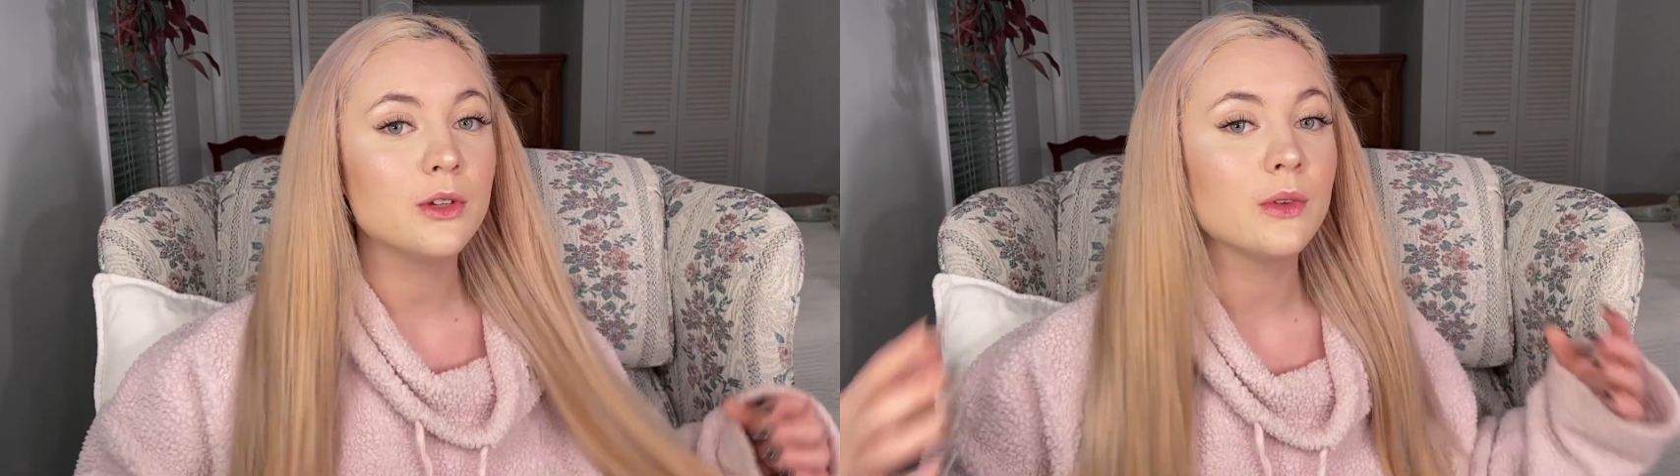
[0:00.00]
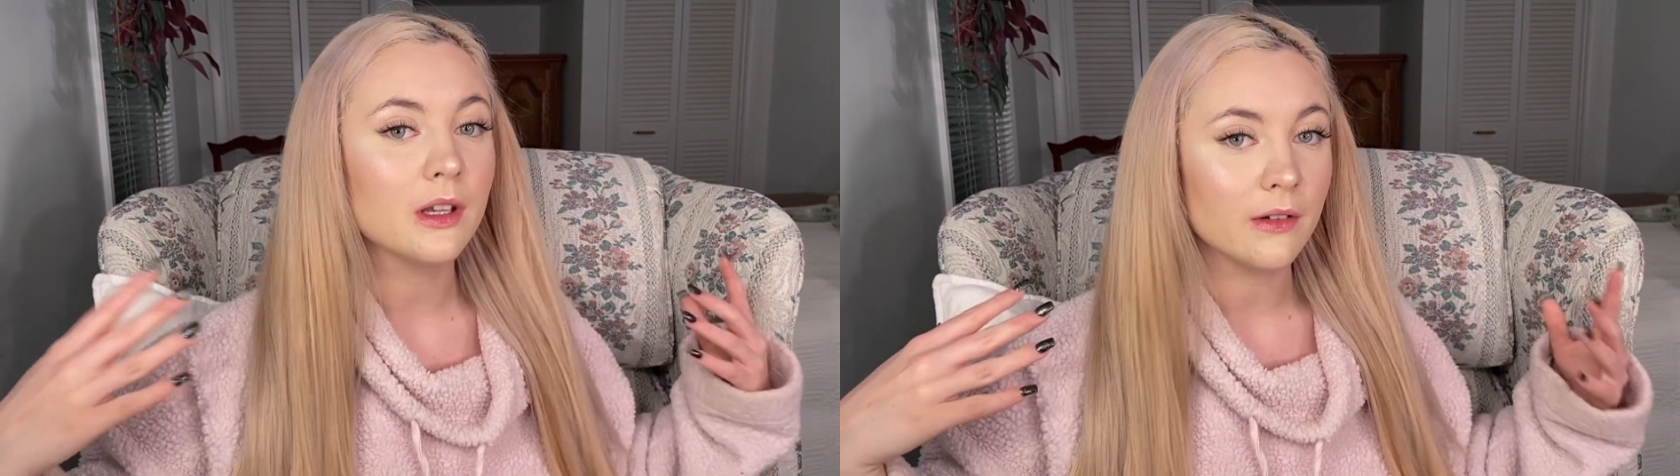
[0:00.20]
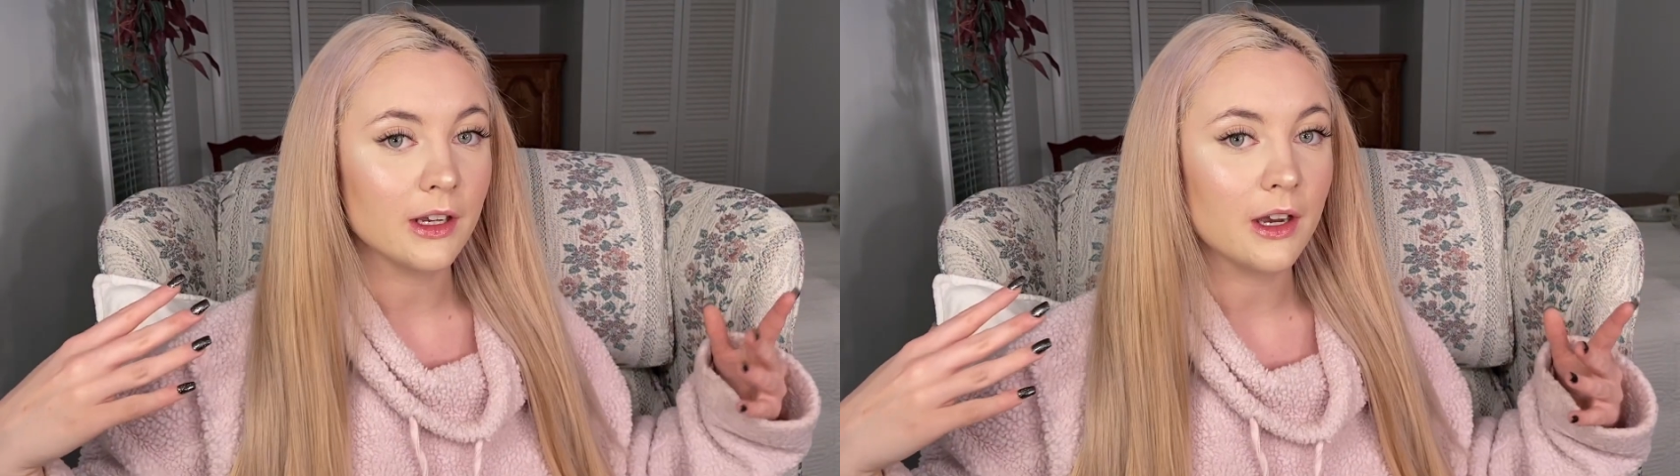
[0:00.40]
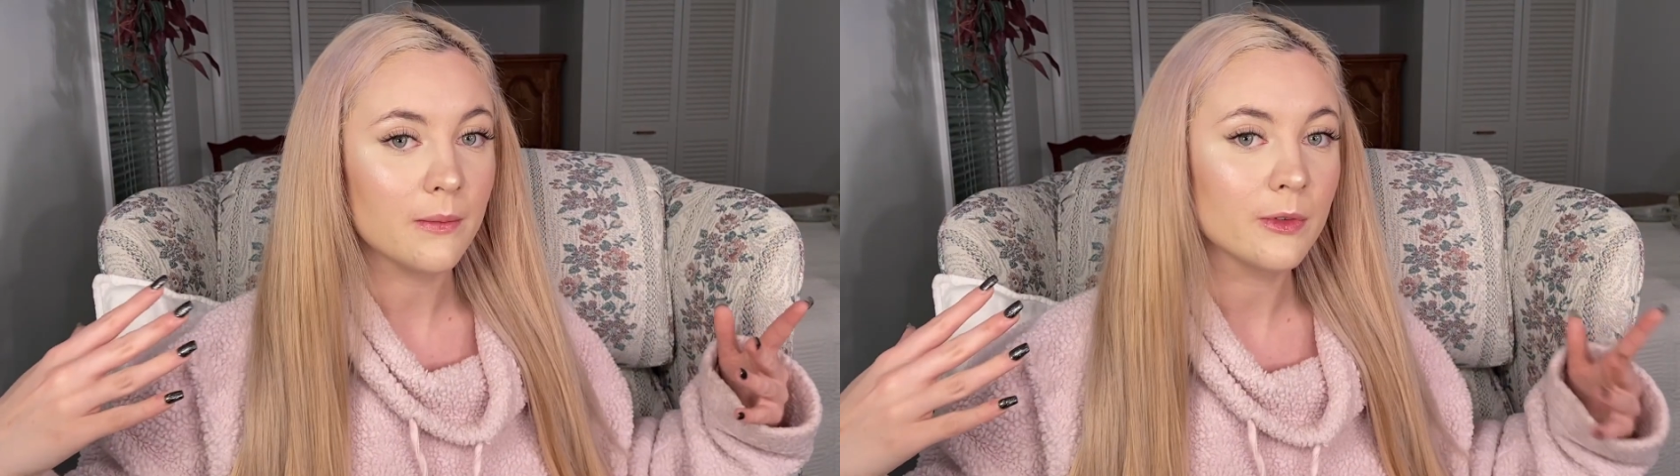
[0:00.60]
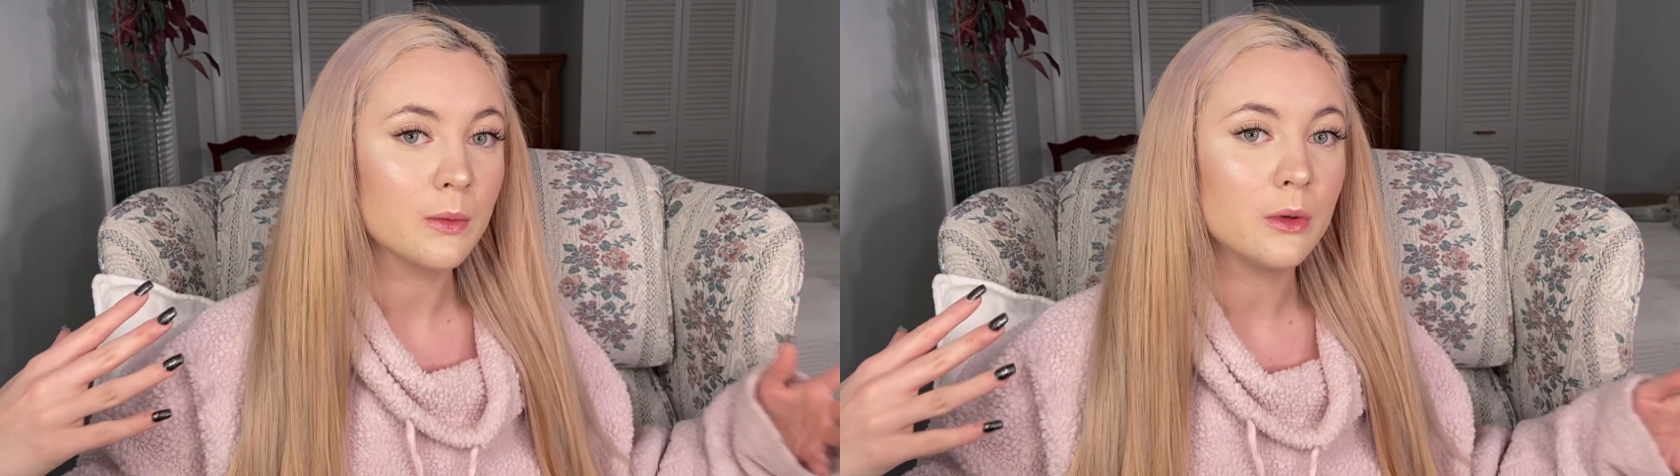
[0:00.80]
are really, really
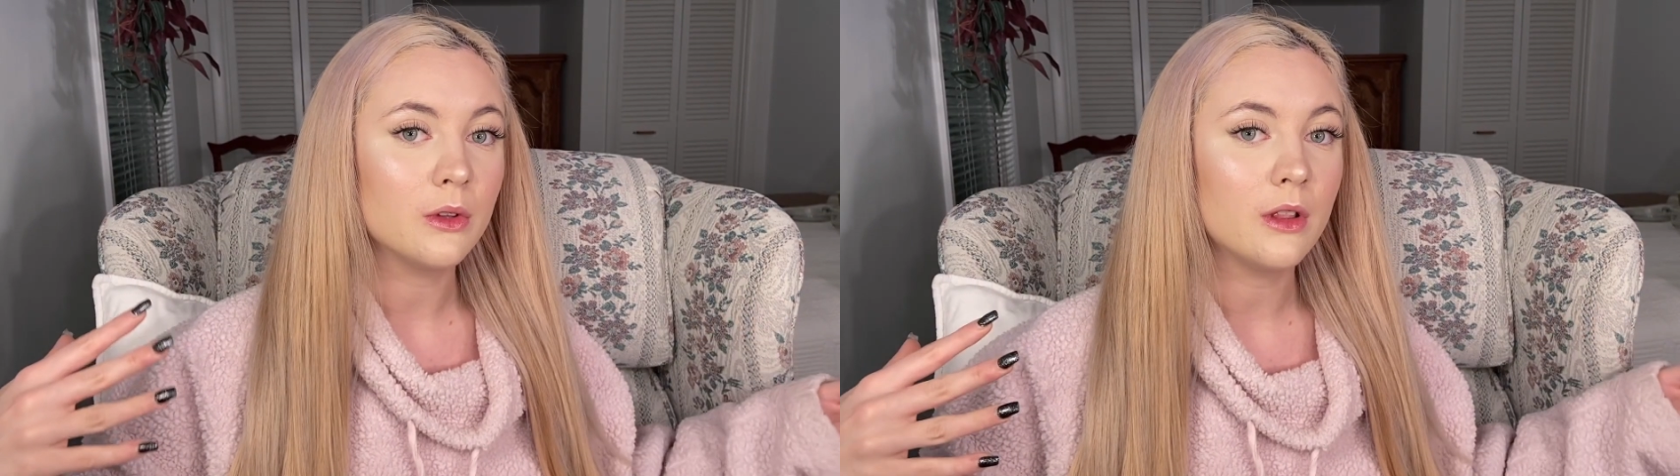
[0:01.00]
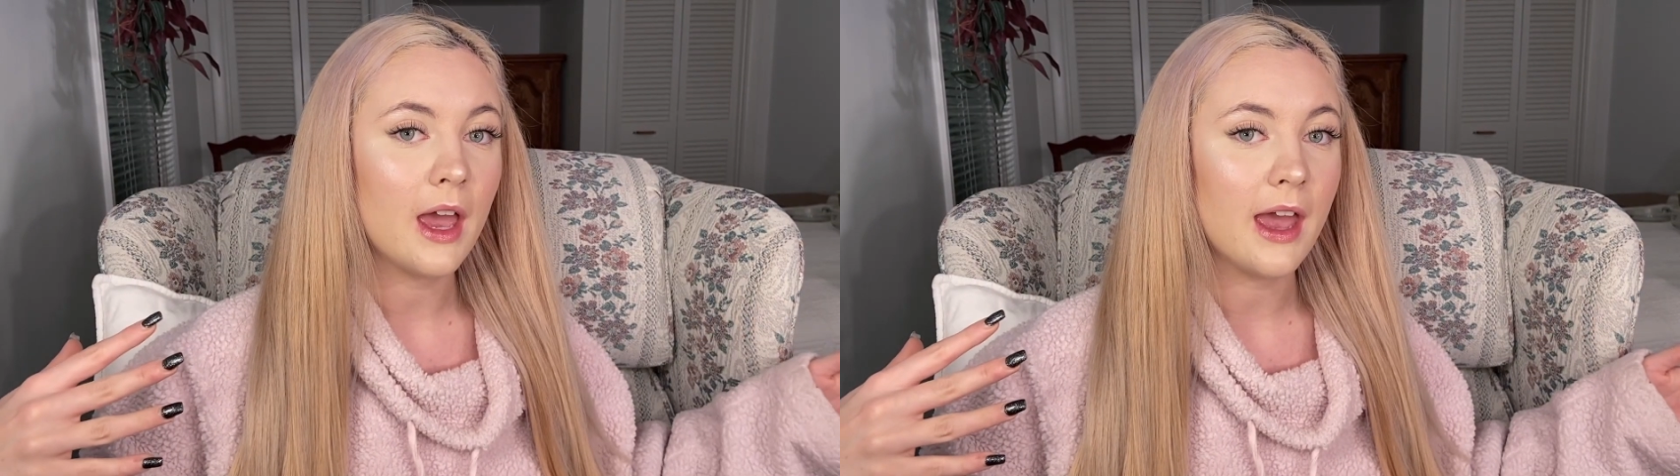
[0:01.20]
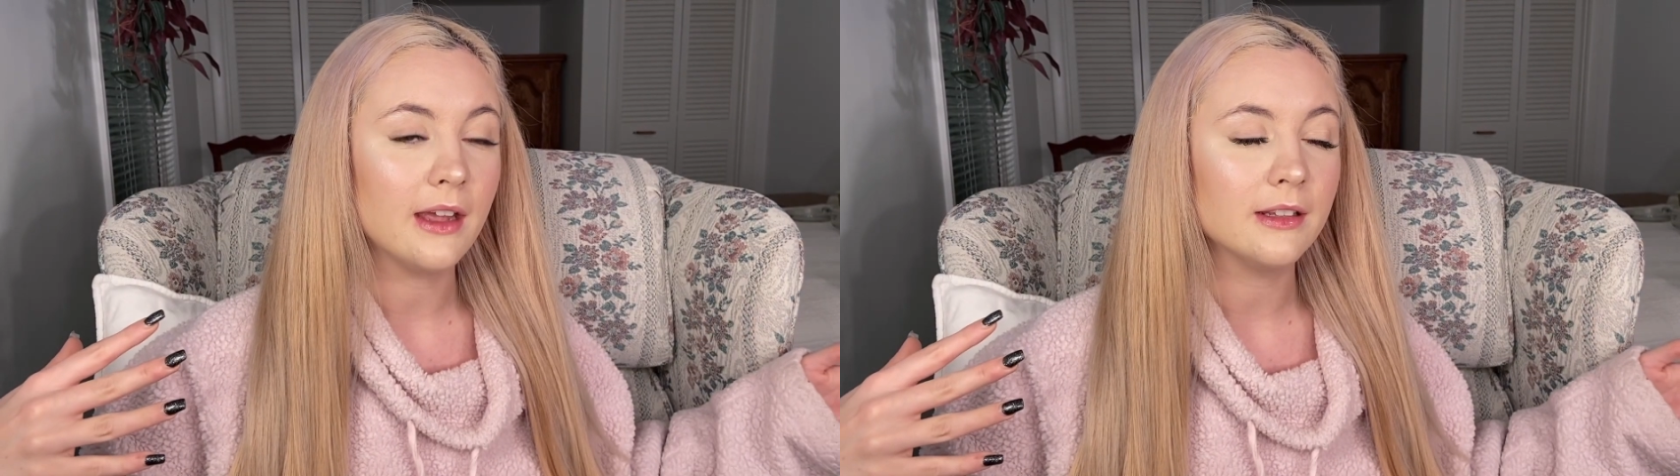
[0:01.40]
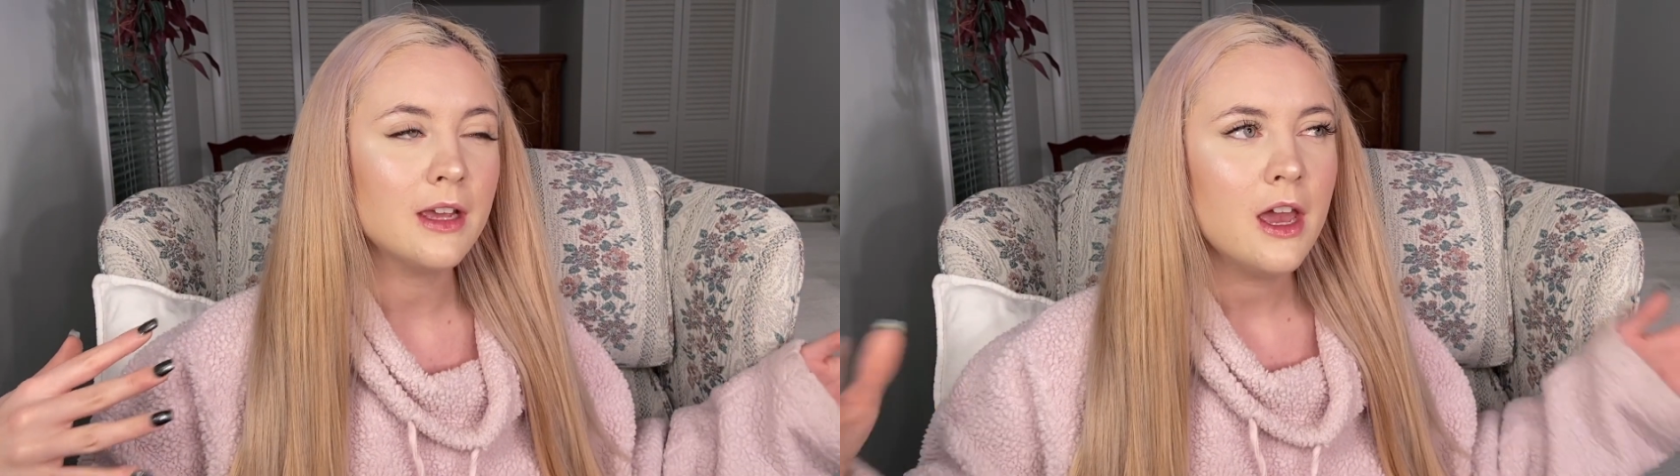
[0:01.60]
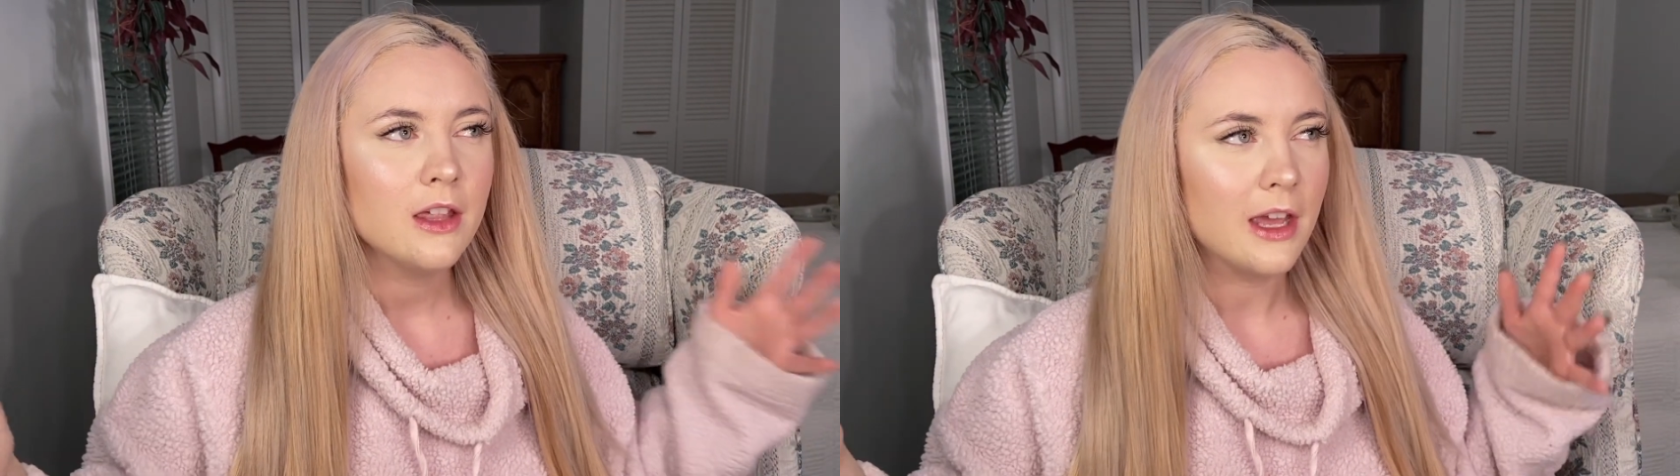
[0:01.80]
comfortable, and
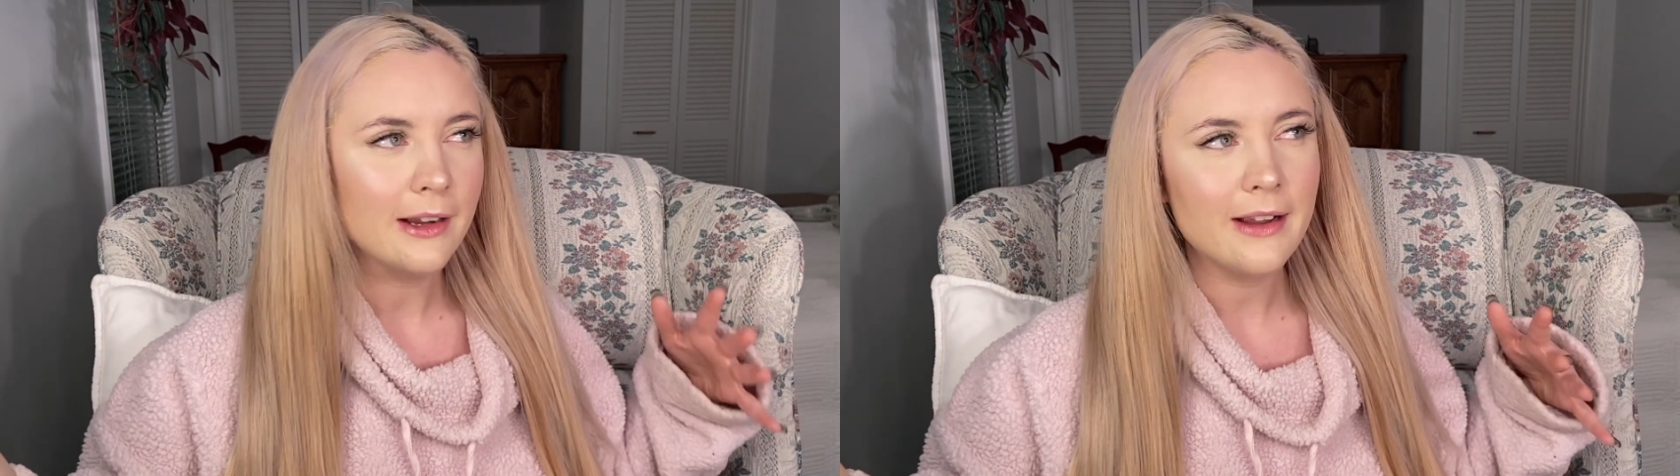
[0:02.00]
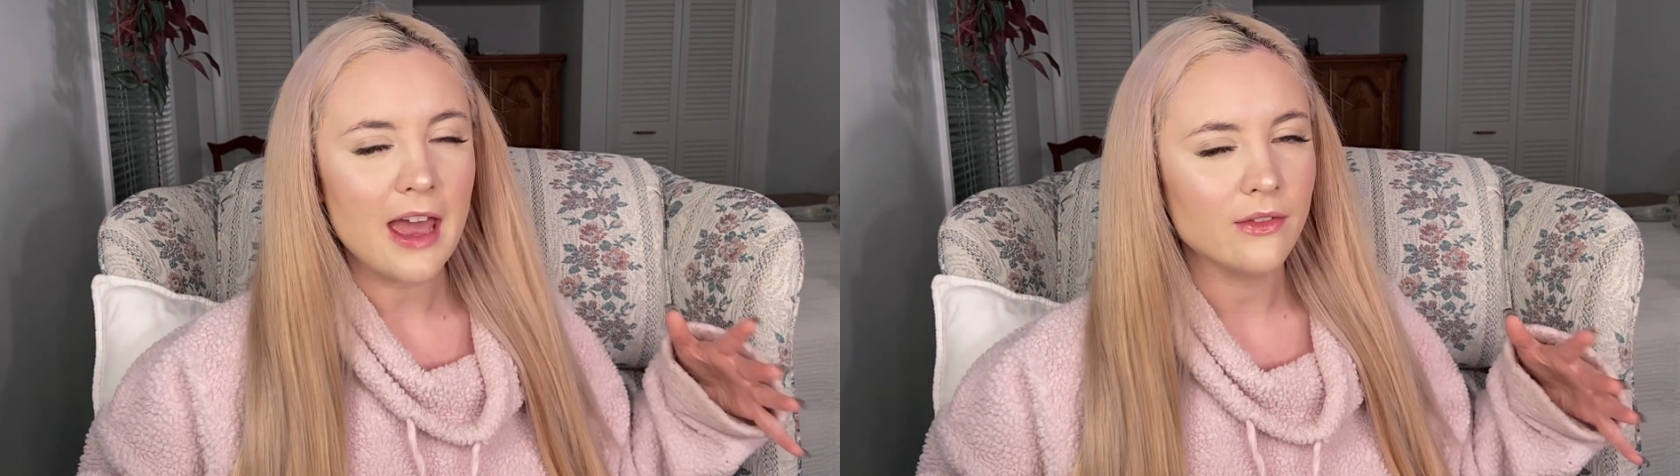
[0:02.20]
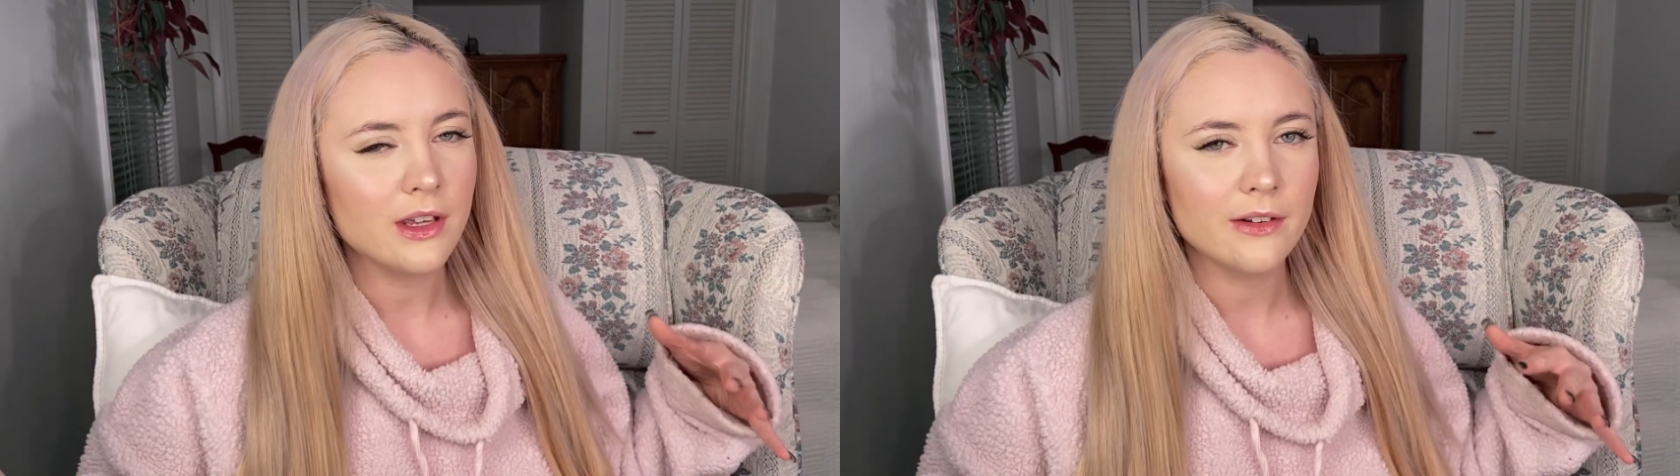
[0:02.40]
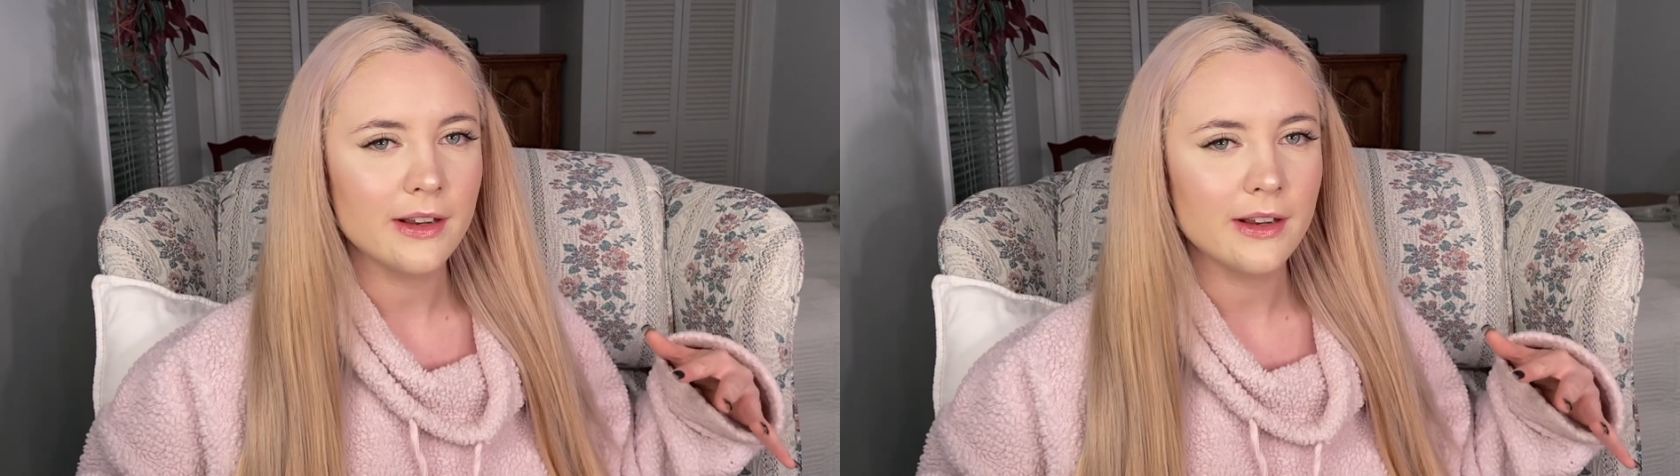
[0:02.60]
they aren't heavy